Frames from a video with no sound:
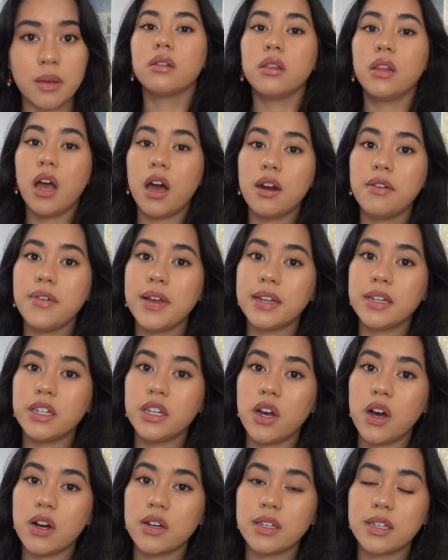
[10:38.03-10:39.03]
A lot of
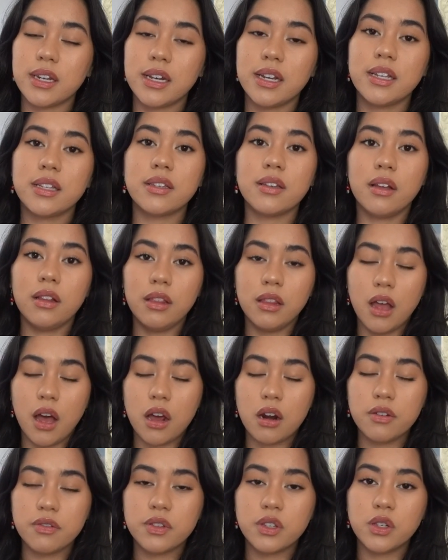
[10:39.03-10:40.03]
antioxidants, a
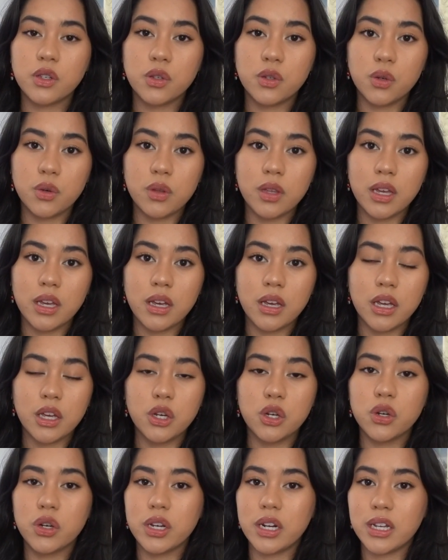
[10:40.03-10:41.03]
lot of soothing
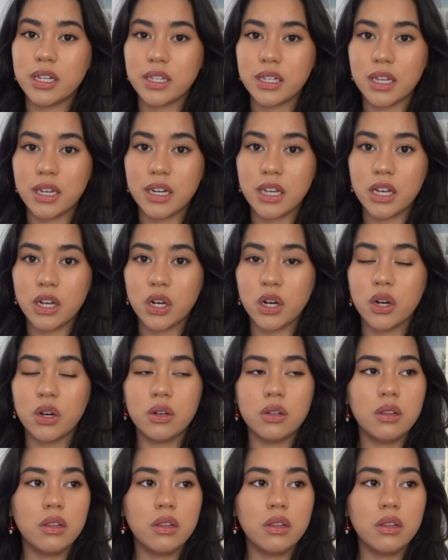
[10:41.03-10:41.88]
ingredients in here,